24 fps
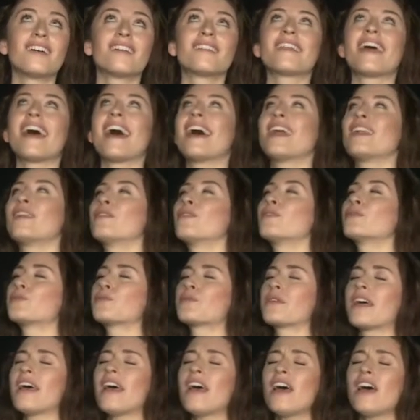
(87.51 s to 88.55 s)
There, Lord,
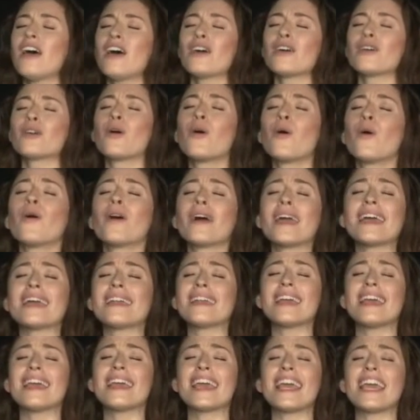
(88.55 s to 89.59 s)
what a coil
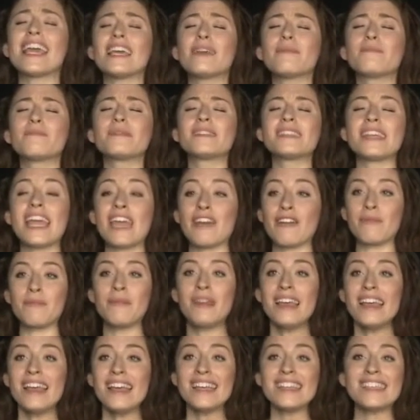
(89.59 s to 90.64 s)
he keeps to hear him
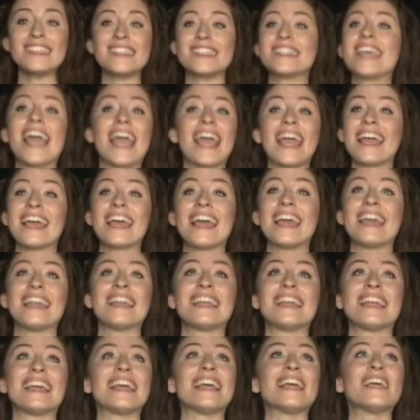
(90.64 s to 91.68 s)
sing
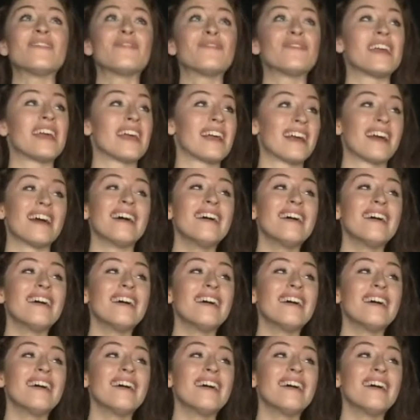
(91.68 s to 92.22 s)
in an evening.